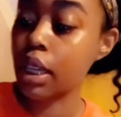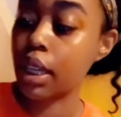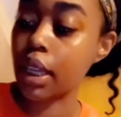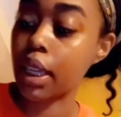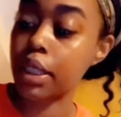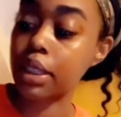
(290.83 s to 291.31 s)

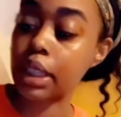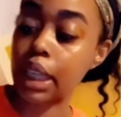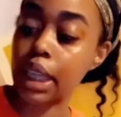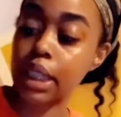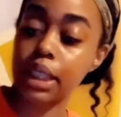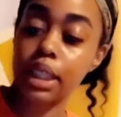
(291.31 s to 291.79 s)
It
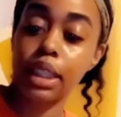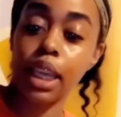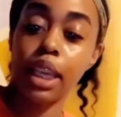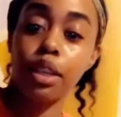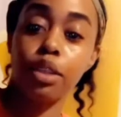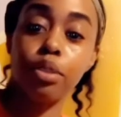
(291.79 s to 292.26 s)
says
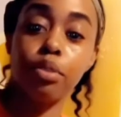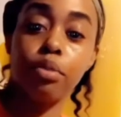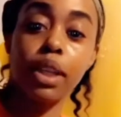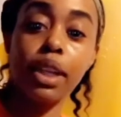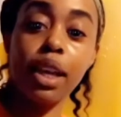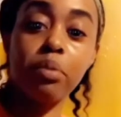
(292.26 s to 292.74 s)
thank you.
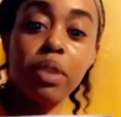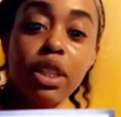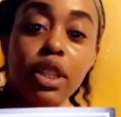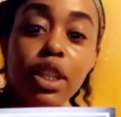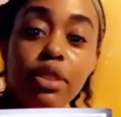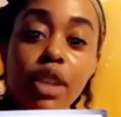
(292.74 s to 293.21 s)
It came with a
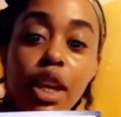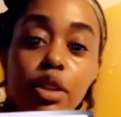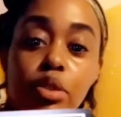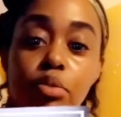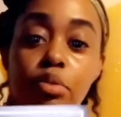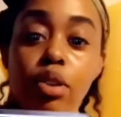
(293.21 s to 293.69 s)
little
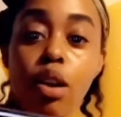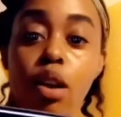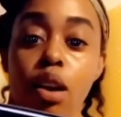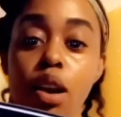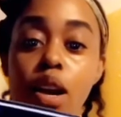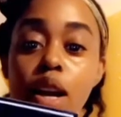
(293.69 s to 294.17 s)
thank you
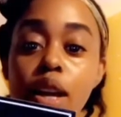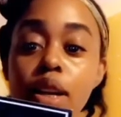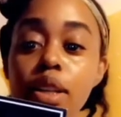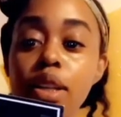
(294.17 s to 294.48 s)
card.